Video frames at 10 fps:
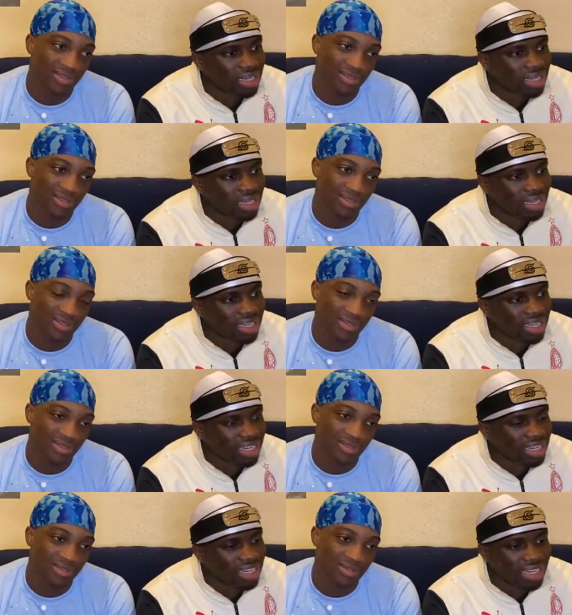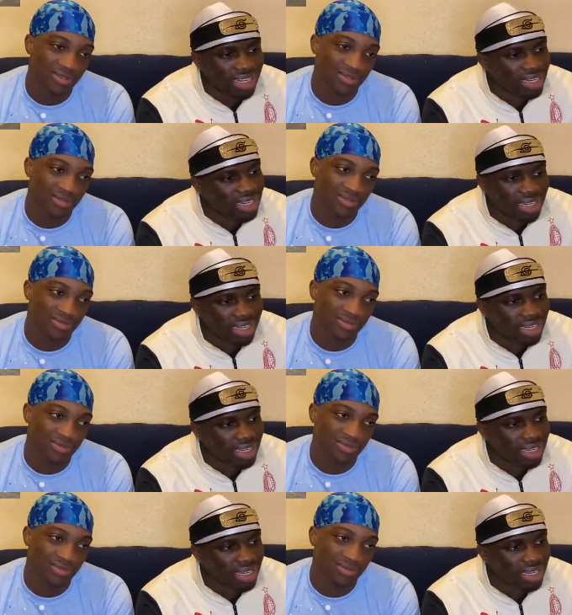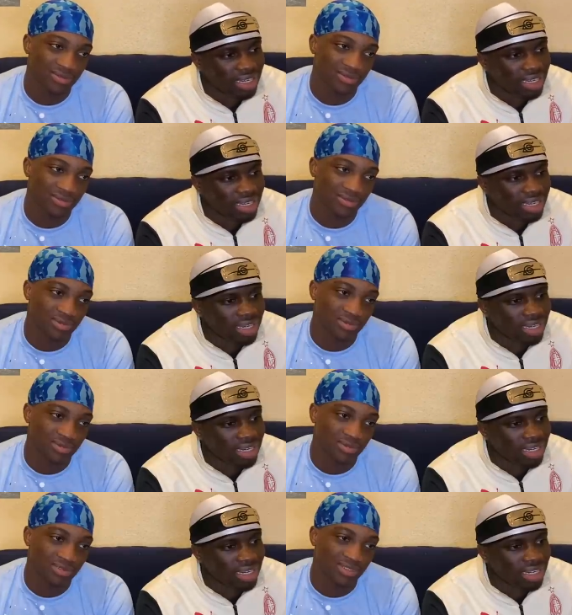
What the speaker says: [no speech]